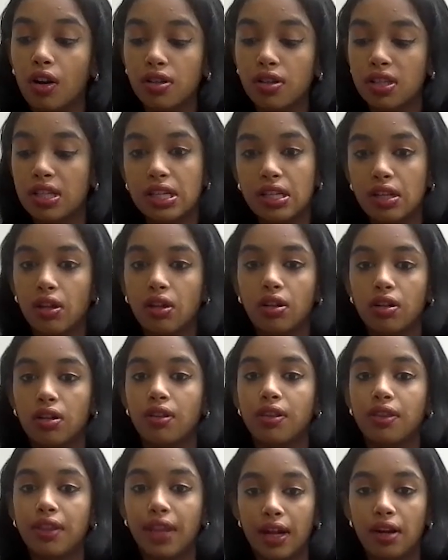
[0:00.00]
are
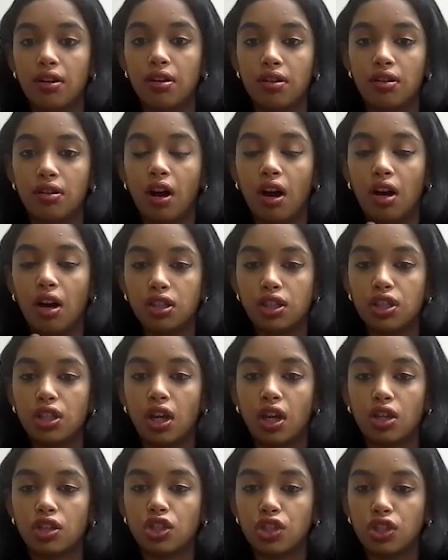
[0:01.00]
still there,
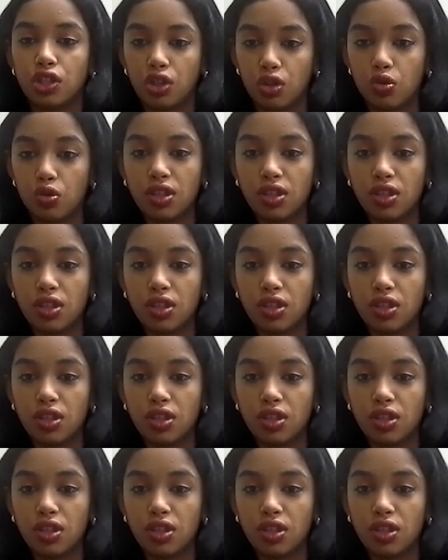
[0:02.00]
untouched.